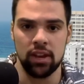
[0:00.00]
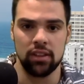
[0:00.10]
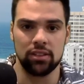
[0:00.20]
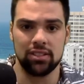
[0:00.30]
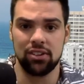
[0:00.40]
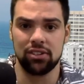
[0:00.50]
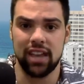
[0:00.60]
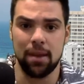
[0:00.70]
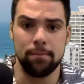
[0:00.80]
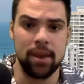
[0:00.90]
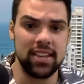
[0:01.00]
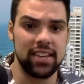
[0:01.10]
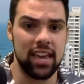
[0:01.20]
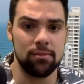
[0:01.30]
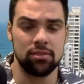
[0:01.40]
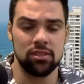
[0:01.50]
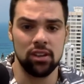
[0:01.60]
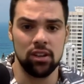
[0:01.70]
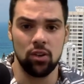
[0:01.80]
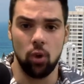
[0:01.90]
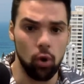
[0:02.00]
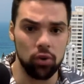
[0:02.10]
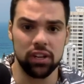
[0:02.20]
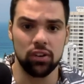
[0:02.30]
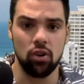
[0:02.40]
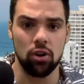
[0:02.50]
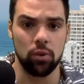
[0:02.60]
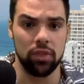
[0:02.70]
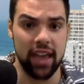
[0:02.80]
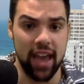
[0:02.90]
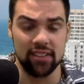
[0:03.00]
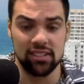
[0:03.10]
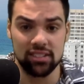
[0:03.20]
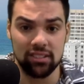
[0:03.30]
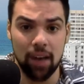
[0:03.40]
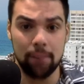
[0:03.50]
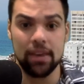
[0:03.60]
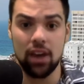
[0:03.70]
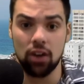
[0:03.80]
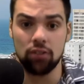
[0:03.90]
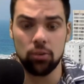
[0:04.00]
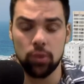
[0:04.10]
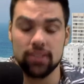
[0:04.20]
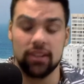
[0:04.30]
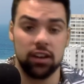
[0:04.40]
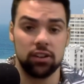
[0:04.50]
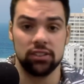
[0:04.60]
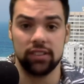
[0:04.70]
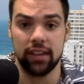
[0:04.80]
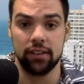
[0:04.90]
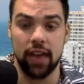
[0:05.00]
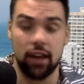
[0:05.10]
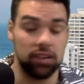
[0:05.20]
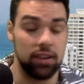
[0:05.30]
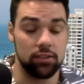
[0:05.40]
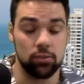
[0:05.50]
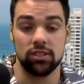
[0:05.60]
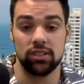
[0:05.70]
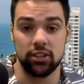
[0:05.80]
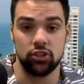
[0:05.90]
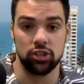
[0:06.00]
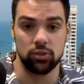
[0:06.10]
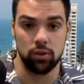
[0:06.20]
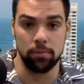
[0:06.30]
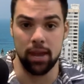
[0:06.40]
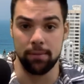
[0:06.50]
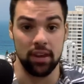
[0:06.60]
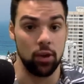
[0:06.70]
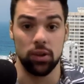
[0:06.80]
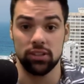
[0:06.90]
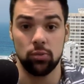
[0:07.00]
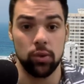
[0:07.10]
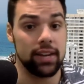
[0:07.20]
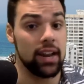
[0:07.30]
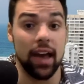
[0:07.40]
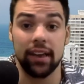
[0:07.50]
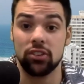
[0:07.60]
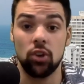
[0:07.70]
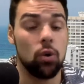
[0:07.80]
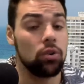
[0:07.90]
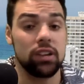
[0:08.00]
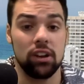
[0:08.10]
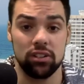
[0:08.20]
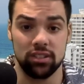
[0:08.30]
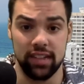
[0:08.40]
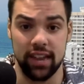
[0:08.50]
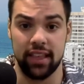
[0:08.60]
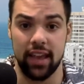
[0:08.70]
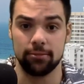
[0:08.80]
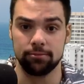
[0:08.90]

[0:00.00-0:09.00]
The Steelers had many games all year long where they had sloppy, ugly wins, and I understand Al Davis once said, just win, baby. A win's a win. I totally understand that.